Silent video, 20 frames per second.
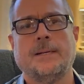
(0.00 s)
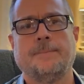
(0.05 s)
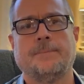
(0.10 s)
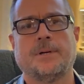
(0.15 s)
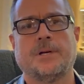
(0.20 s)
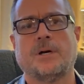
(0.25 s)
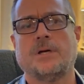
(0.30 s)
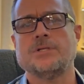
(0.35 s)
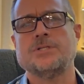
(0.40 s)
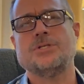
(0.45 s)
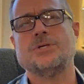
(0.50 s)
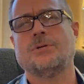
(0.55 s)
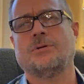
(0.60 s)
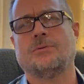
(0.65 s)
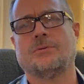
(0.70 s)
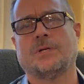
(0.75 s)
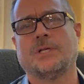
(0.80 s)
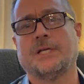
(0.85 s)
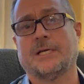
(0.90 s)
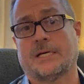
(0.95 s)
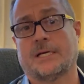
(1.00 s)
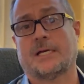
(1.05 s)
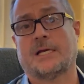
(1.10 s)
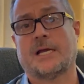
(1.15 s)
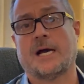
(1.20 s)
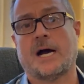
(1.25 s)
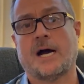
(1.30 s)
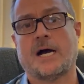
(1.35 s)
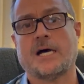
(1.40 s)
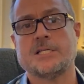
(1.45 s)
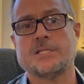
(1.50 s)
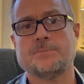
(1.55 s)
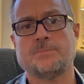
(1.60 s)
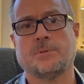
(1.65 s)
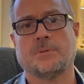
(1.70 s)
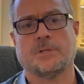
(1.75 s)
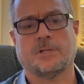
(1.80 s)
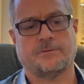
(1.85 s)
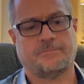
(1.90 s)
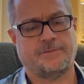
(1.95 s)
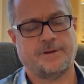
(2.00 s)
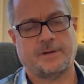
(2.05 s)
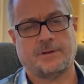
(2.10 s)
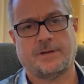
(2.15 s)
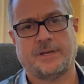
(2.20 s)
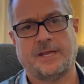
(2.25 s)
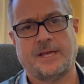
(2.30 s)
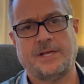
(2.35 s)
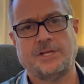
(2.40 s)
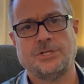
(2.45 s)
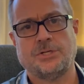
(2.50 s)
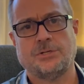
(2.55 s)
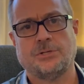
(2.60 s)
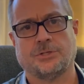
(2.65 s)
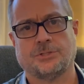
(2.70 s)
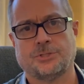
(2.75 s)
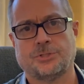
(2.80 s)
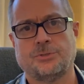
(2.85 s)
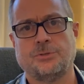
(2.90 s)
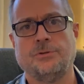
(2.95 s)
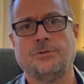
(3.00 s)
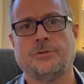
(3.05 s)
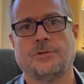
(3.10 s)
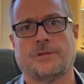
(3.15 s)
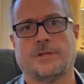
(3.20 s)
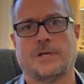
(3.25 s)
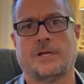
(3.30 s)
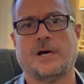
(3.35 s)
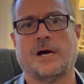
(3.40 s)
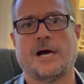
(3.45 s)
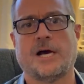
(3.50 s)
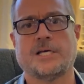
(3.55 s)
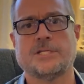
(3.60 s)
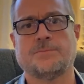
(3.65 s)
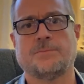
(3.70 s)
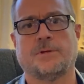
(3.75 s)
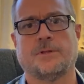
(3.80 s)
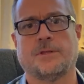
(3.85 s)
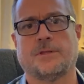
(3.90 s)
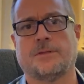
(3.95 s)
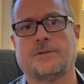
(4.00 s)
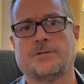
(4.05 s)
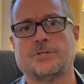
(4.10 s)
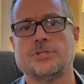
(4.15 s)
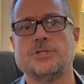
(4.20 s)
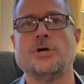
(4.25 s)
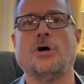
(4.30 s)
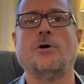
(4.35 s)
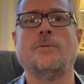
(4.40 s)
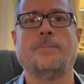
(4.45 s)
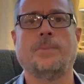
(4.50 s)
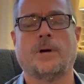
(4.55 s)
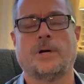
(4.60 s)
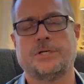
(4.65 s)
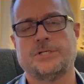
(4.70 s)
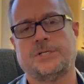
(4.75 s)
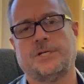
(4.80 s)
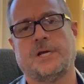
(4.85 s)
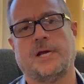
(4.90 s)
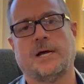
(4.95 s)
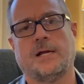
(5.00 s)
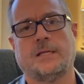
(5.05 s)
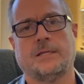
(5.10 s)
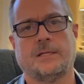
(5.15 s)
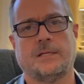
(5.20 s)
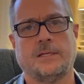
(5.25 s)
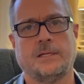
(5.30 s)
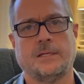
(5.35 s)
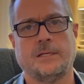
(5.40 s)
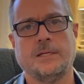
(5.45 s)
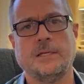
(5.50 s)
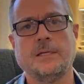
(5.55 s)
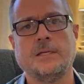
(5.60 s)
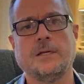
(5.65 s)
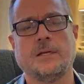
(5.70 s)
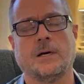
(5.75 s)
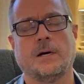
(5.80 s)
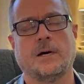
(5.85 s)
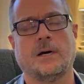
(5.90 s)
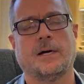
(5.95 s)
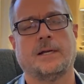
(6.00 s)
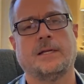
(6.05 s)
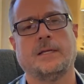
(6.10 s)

but also really a gospel, a foundational truth of the gospel that there's no partiality in God,